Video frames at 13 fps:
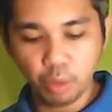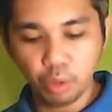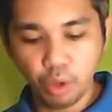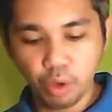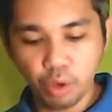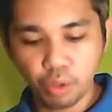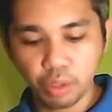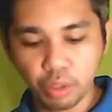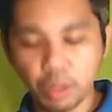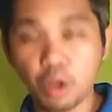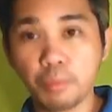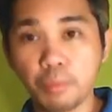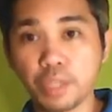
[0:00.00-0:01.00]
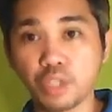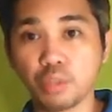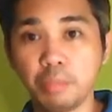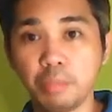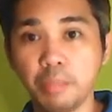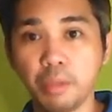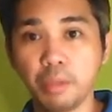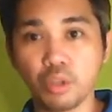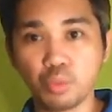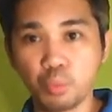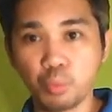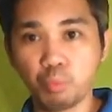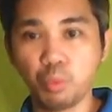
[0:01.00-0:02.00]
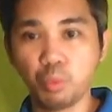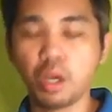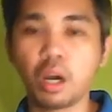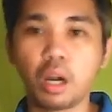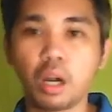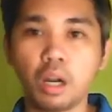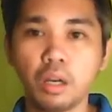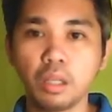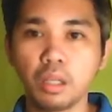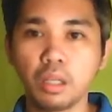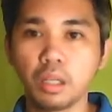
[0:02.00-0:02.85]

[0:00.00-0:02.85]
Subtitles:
long the object should be because we are